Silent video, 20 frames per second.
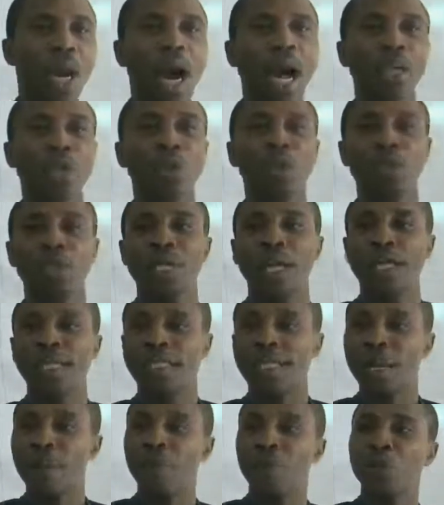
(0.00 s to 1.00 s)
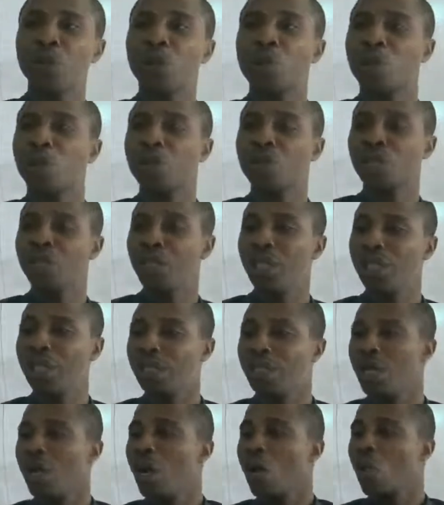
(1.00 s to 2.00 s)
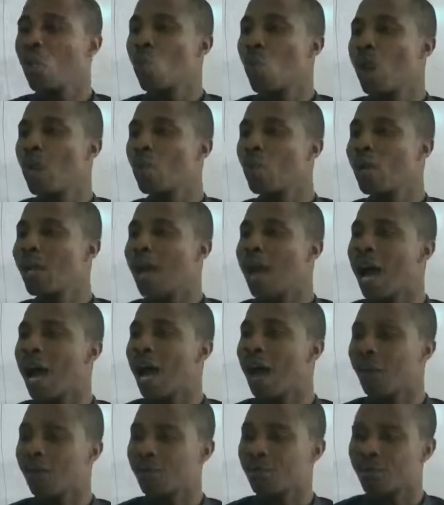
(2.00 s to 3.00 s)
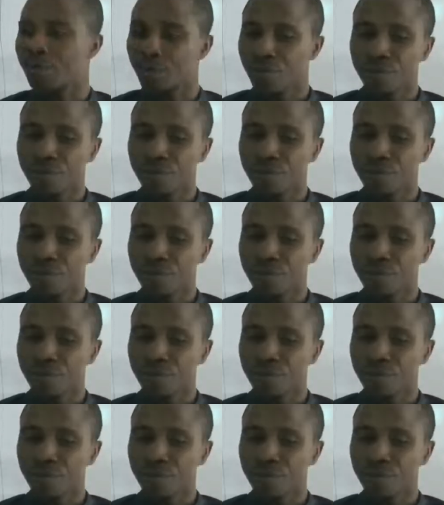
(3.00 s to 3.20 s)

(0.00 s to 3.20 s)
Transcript: I told you that a step fixed cost is when we have